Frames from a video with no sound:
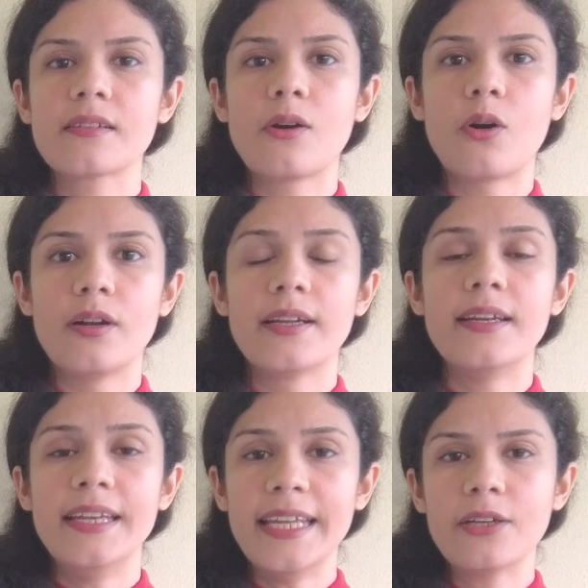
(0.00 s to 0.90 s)
is called
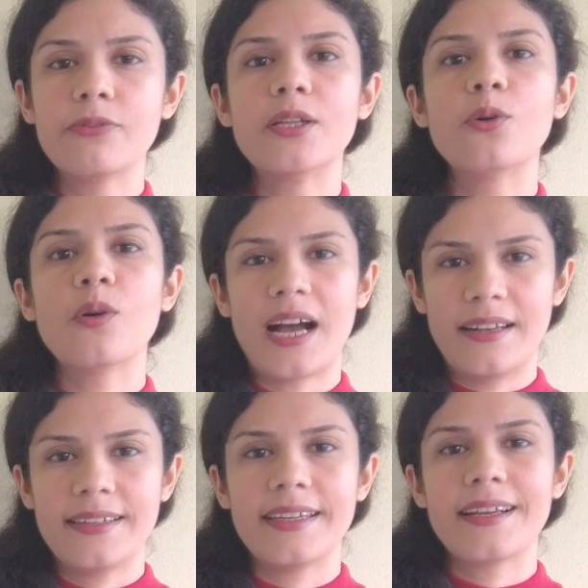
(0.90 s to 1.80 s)
liquido
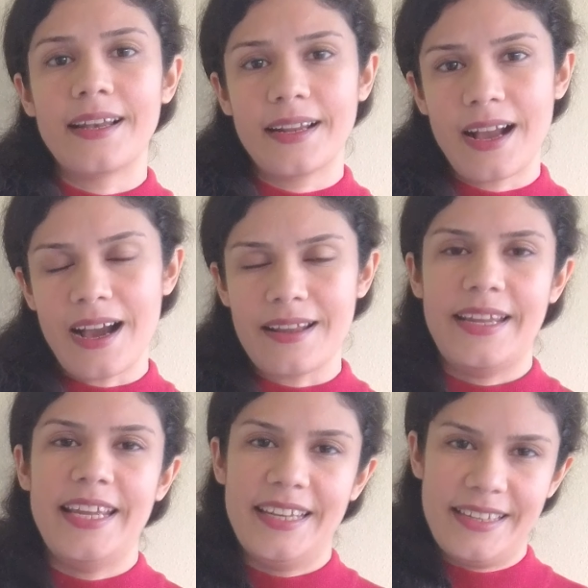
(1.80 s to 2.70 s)

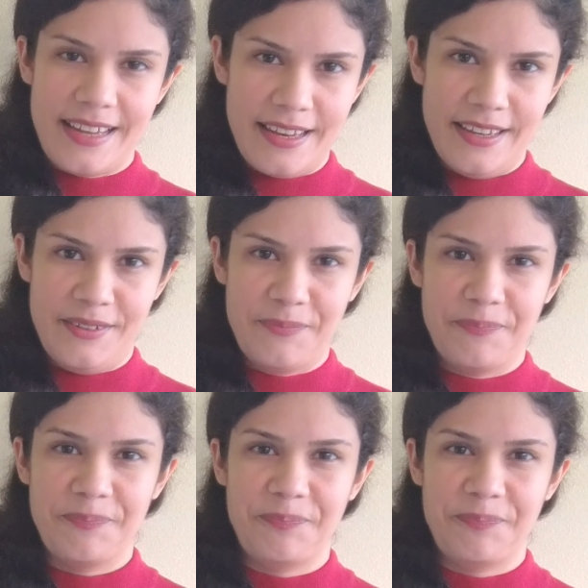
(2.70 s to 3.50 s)
anticalcare in Italian.